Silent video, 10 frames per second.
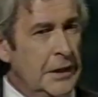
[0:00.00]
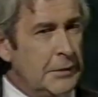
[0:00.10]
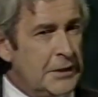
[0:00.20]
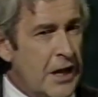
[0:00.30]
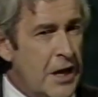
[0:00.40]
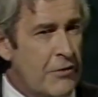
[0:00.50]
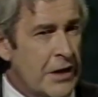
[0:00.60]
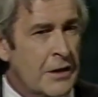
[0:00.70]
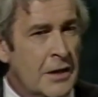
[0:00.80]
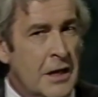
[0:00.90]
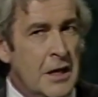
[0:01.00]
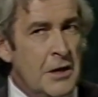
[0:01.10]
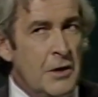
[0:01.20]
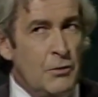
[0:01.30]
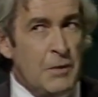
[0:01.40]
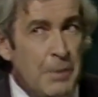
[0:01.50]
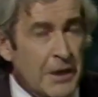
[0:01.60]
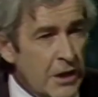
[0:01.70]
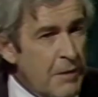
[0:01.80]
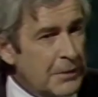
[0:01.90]
A little bit daring. We'd
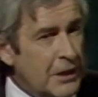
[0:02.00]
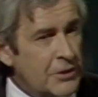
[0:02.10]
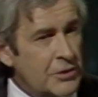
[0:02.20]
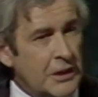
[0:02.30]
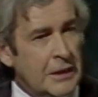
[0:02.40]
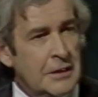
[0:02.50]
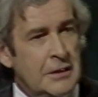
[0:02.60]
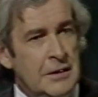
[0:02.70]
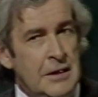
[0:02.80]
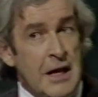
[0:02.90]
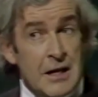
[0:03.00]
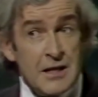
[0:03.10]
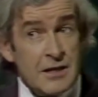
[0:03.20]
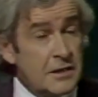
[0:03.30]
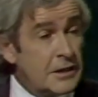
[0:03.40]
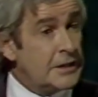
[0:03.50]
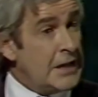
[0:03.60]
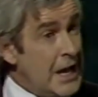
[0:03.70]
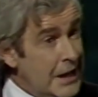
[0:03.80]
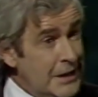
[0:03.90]
pick it up occasionally and listen to the
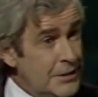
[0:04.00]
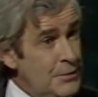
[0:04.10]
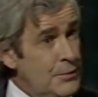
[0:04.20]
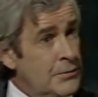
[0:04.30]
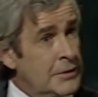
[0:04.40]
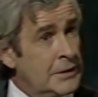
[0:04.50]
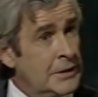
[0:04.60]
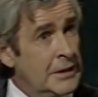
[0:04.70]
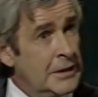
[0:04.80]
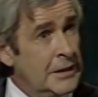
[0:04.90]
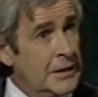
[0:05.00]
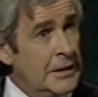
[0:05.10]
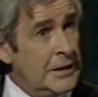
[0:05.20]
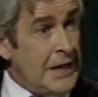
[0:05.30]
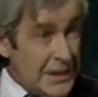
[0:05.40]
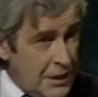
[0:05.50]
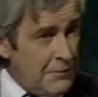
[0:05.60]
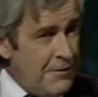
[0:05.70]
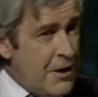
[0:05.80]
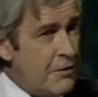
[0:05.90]
dialing tone. That's how
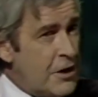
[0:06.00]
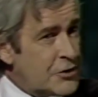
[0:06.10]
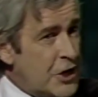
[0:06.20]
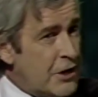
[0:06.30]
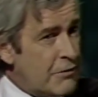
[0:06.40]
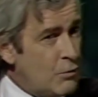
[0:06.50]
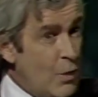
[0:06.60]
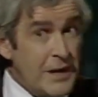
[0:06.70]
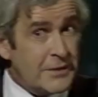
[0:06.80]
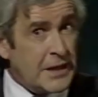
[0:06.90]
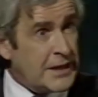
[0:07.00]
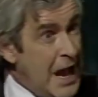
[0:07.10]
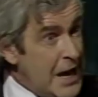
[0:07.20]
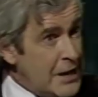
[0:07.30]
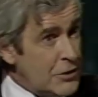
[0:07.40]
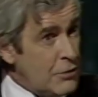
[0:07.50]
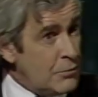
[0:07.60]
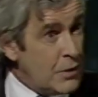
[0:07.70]
far our daring went. The dialing tone.